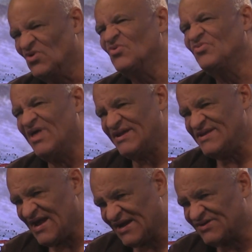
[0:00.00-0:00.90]
their
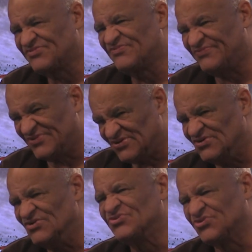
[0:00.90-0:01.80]
next full
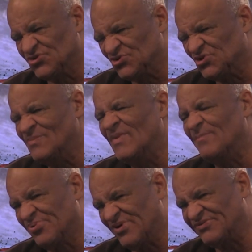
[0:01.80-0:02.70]
term of
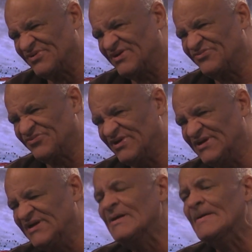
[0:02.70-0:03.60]
presidency
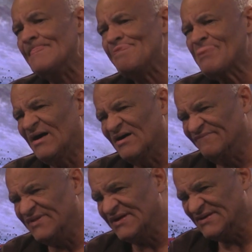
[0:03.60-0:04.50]
of the
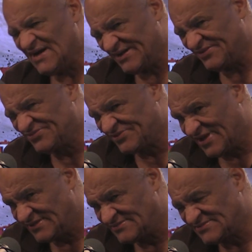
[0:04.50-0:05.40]
United
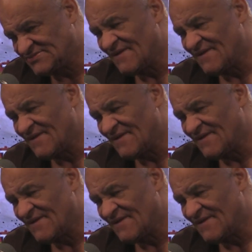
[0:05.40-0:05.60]
States